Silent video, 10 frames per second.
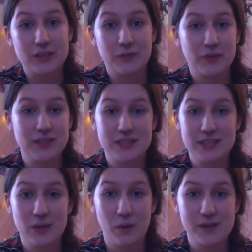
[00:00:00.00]
So for
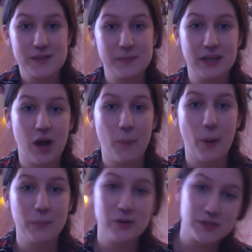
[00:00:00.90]
instance, he wants to become
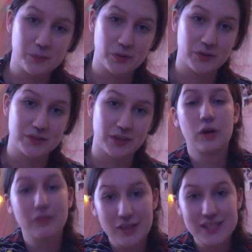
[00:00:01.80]
a music
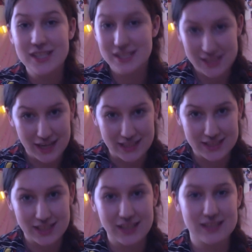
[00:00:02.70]
producer. For instance,
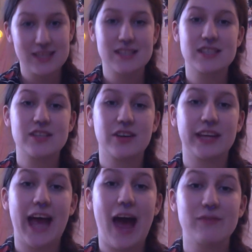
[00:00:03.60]
taste. It doesn't
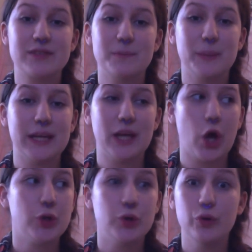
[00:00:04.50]
necessarily have to be
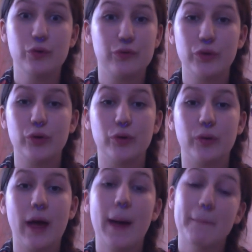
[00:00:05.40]
a new
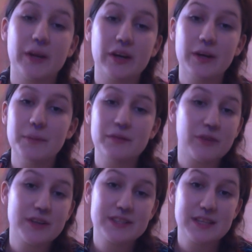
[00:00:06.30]
food, but it could be,
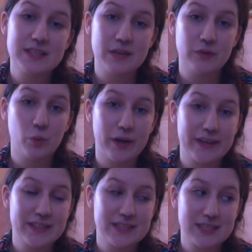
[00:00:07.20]
for instance, if you want
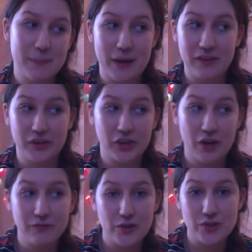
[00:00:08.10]
to step out of your
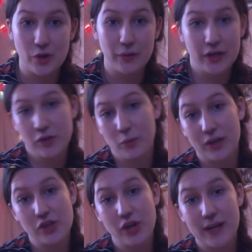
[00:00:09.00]
comfort zone and you
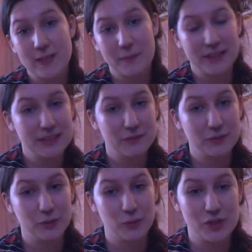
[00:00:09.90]
want to try a spicy
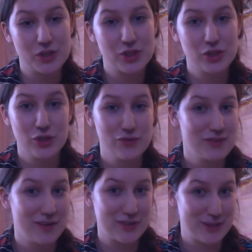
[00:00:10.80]
food, which you've
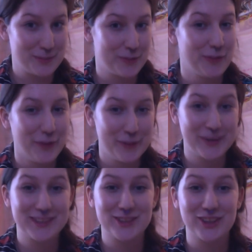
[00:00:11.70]
never done before
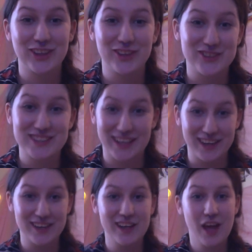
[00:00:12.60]
because you're a little
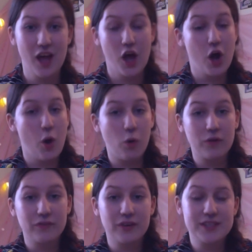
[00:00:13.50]
scared.
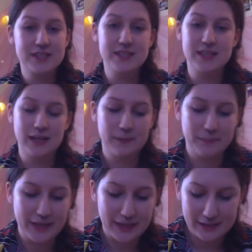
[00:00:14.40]
Or for instance, it could
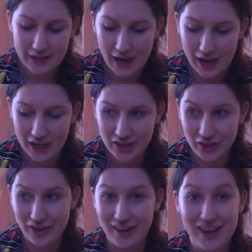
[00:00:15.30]
be that
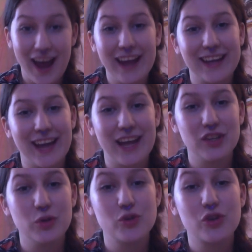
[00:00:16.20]
you're on a hike
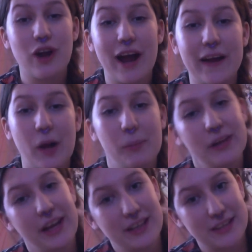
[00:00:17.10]
and you try a
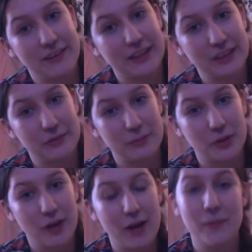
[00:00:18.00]
plant directly from
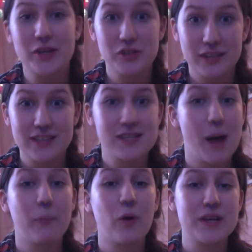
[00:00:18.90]
the ground. Make sure that it's
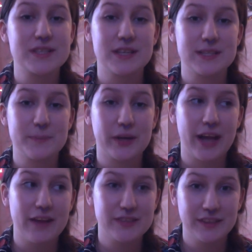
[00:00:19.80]
not poisonous, but
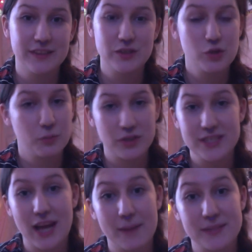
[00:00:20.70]
I've done this
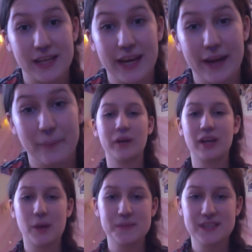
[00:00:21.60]
numerous times at camp.
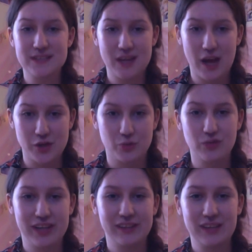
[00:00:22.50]
When it comes to touch,
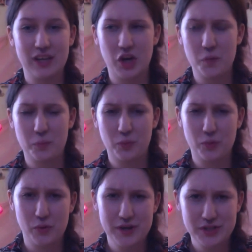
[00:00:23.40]
really
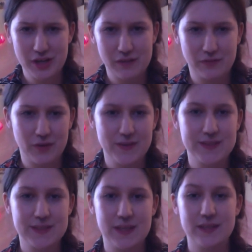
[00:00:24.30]
appreciate, for
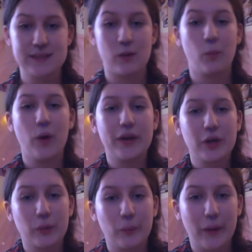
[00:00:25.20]
instance, what
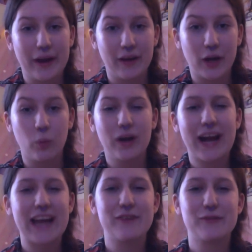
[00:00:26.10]
you're wearing, what
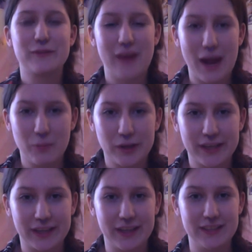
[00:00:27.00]
kind of fabric
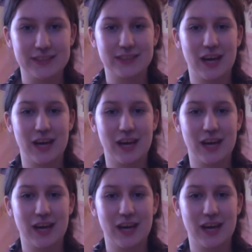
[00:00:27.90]
it is.